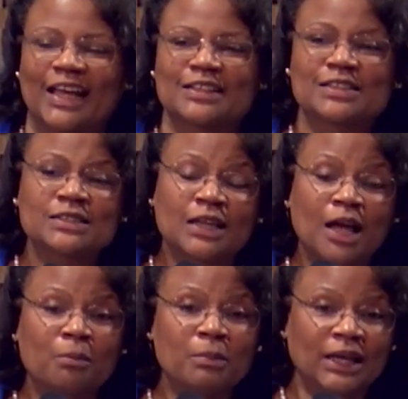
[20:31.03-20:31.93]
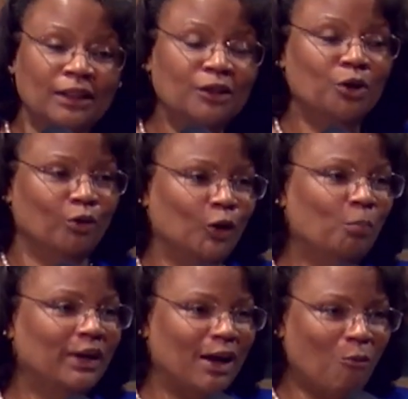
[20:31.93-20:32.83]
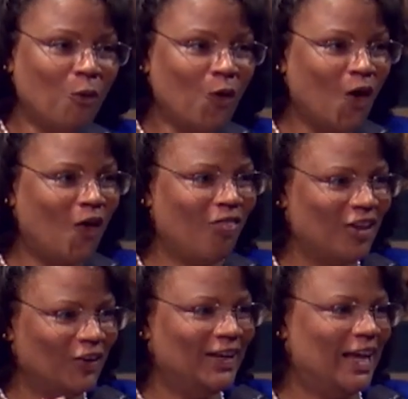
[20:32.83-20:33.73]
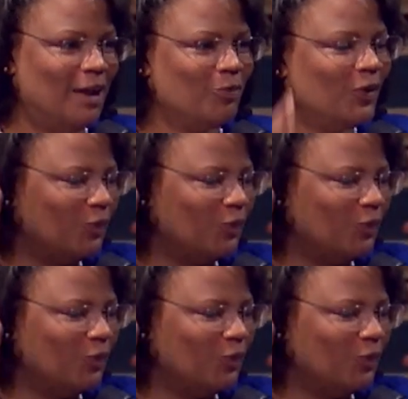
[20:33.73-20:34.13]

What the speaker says: And some in the group, and I won't call their names,